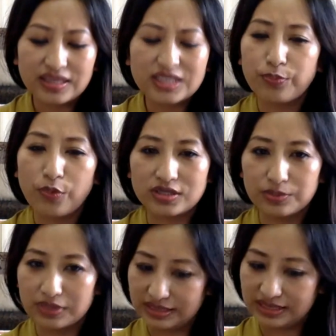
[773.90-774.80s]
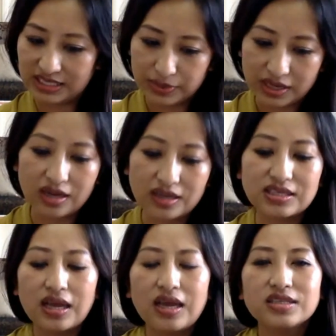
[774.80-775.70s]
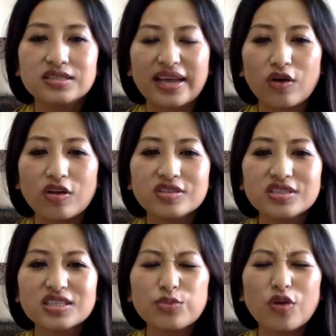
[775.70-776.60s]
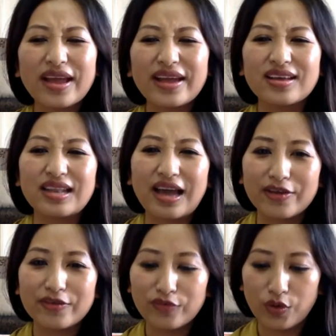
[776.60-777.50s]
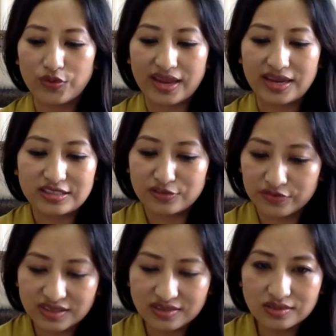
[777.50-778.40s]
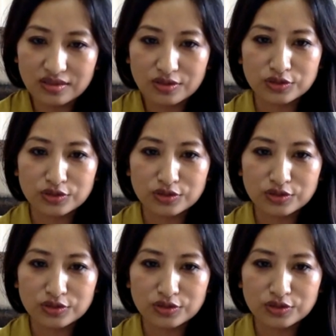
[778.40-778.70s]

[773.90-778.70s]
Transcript: this possibility is because psychology is more like a life-oriented field.